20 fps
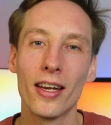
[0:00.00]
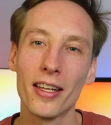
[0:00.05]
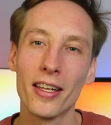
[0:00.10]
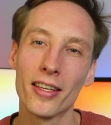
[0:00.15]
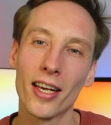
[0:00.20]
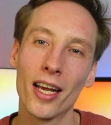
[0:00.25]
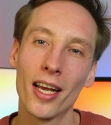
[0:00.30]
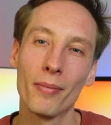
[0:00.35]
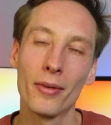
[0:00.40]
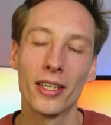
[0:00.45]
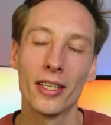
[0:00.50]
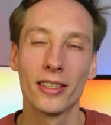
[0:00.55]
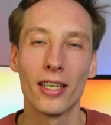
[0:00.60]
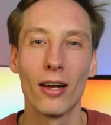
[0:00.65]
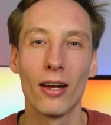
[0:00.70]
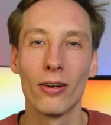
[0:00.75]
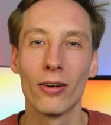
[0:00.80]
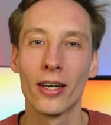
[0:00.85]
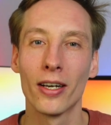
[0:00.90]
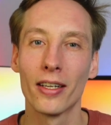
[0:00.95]
time is how
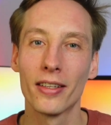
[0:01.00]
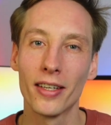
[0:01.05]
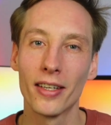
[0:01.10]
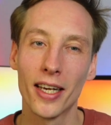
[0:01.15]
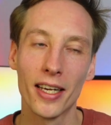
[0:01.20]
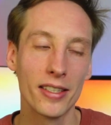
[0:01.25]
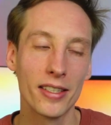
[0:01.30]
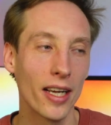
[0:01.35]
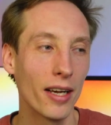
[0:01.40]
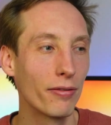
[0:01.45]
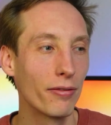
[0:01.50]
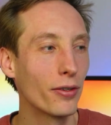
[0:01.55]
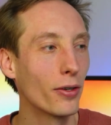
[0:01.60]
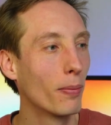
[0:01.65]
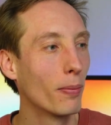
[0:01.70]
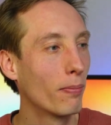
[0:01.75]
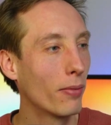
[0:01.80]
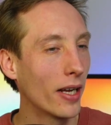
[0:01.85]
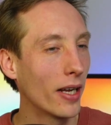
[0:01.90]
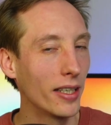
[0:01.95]
long it takes after you
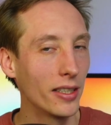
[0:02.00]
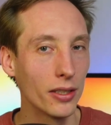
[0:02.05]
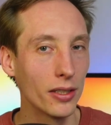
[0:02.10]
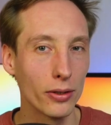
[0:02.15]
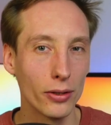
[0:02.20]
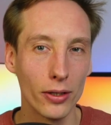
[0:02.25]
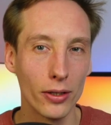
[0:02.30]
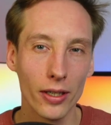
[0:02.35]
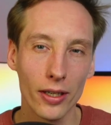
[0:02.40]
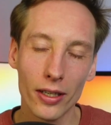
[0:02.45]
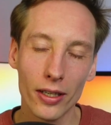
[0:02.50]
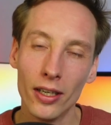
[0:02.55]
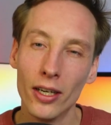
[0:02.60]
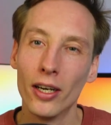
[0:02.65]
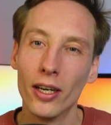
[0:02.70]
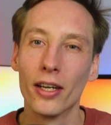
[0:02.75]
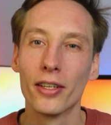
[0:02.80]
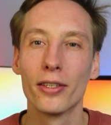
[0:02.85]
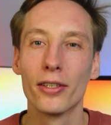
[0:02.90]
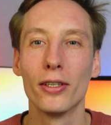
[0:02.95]
place your order
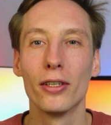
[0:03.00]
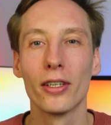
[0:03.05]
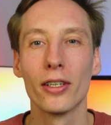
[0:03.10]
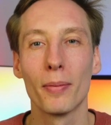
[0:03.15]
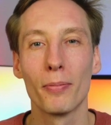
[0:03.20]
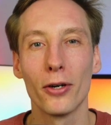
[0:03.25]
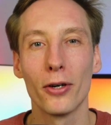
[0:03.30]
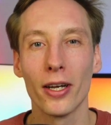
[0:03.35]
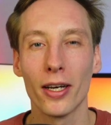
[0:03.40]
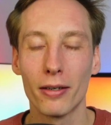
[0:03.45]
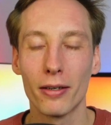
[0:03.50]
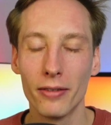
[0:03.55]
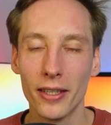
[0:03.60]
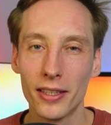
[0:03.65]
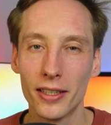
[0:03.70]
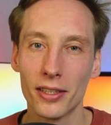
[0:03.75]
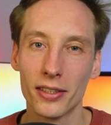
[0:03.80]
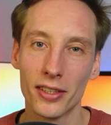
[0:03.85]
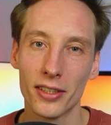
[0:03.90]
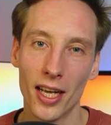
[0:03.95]
until your product
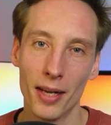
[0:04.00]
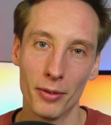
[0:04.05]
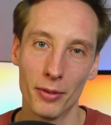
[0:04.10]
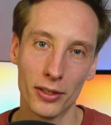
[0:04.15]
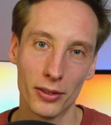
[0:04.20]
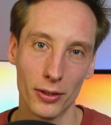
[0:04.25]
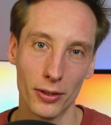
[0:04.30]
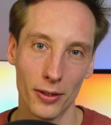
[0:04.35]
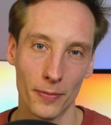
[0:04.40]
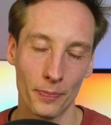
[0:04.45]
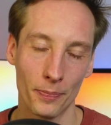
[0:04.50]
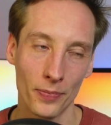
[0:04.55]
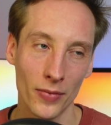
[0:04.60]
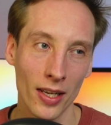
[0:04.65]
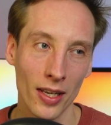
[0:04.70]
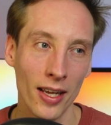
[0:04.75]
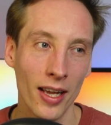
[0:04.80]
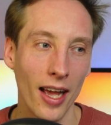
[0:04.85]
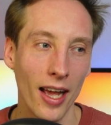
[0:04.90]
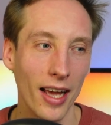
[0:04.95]
reaches Amazon.
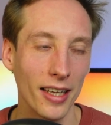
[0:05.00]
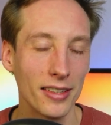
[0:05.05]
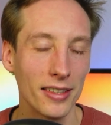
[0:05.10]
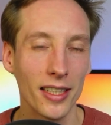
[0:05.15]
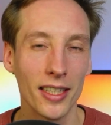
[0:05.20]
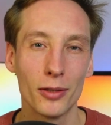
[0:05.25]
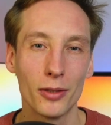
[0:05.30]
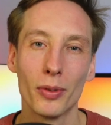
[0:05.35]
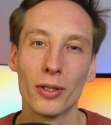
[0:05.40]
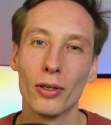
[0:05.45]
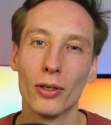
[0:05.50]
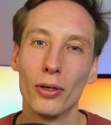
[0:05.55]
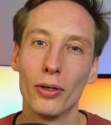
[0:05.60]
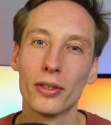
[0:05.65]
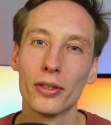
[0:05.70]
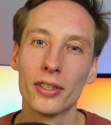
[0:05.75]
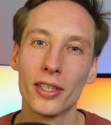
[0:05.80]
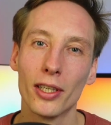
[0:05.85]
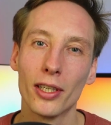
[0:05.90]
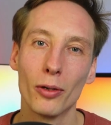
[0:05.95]
And since with
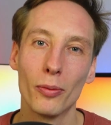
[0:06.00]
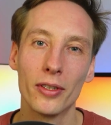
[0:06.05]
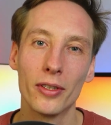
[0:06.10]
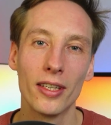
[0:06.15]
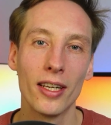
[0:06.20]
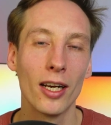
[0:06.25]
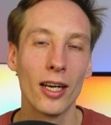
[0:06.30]
wholesale we're dealing